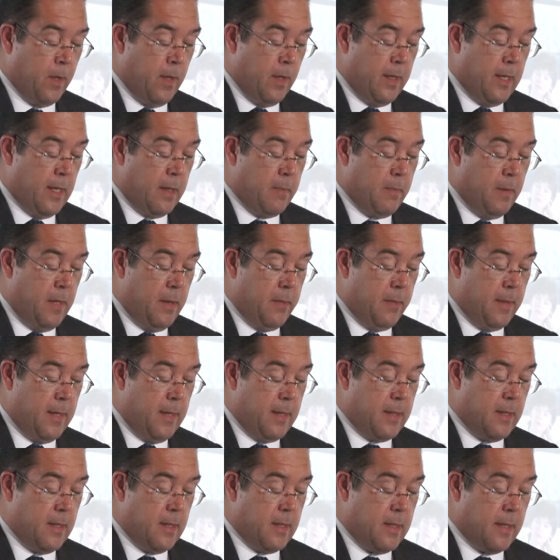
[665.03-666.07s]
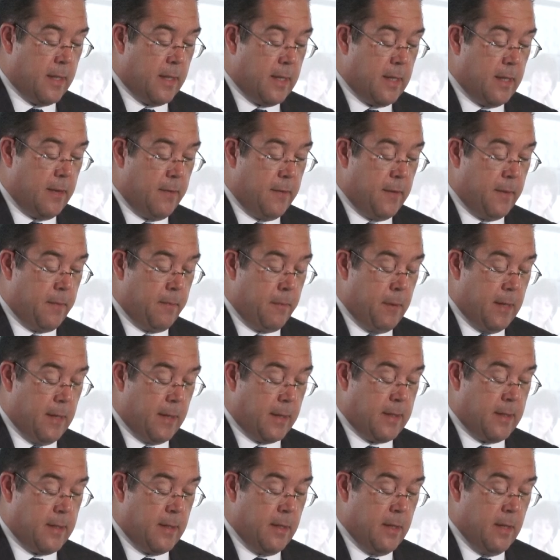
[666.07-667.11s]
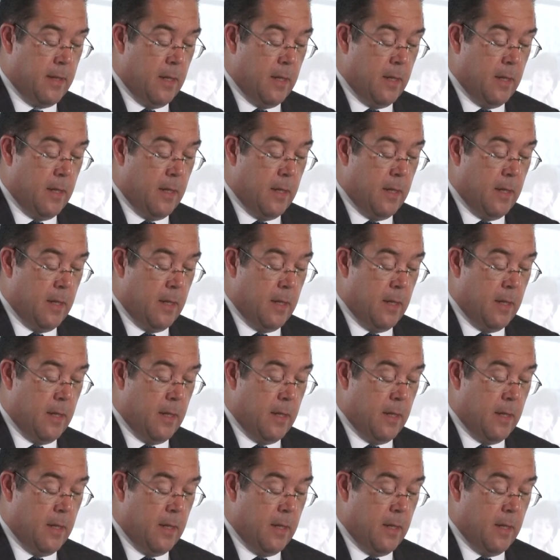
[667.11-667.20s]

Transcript: that minimizes negative impacts